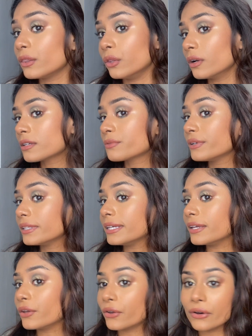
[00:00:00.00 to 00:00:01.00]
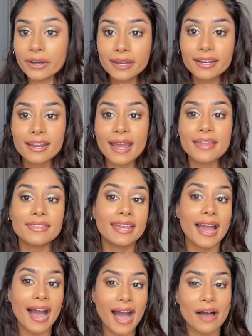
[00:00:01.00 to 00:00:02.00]
looks really good and they
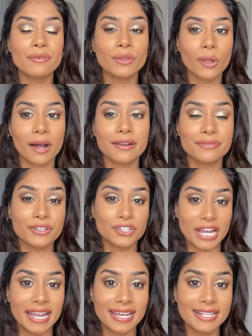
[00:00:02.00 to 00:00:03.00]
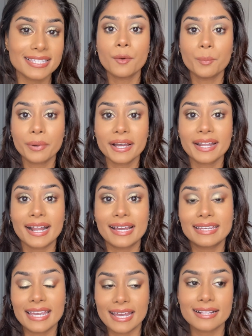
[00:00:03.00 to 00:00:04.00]
have a lot of shades, but I
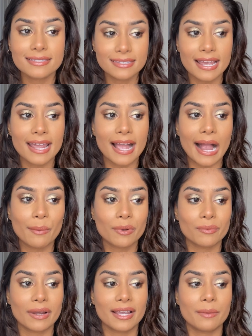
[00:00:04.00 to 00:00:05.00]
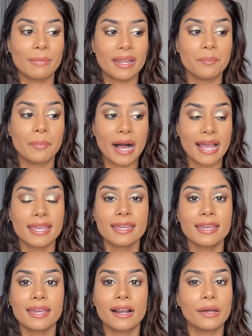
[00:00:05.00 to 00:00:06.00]
can't say I would recommend buying
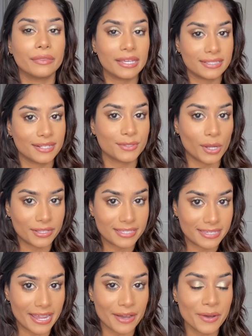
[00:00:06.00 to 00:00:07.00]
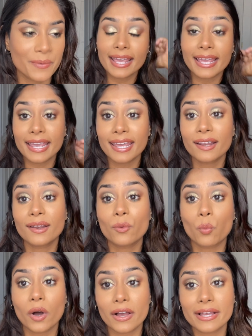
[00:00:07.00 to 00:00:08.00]
it unless it's on sale. It
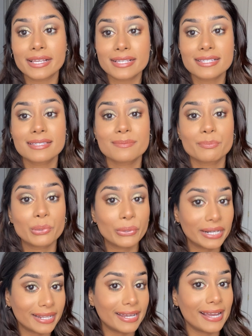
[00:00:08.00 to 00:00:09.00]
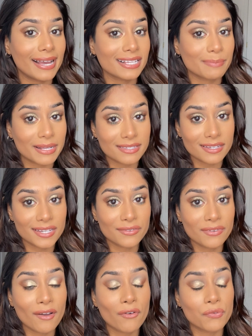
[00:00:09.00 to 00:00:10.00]
was pretty expensive
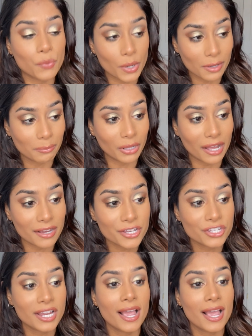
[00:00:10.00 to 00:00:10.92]
for a blush,